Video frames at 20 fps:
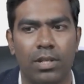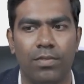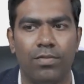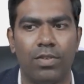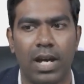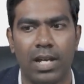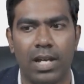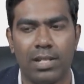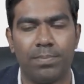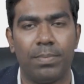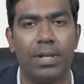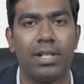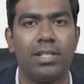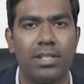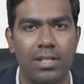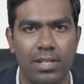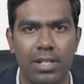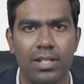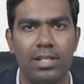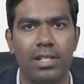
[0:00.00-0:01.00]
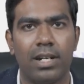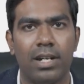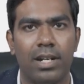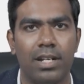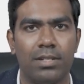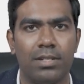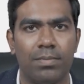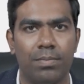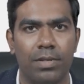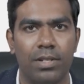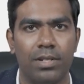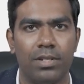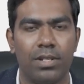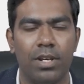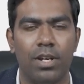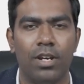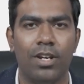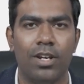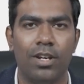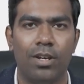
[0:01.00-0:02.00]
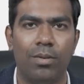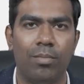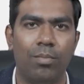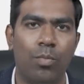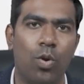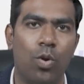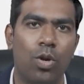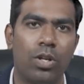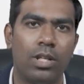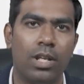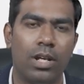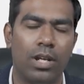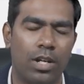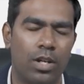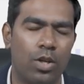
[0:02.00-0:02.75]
If you ask persistent generalized means, more uh,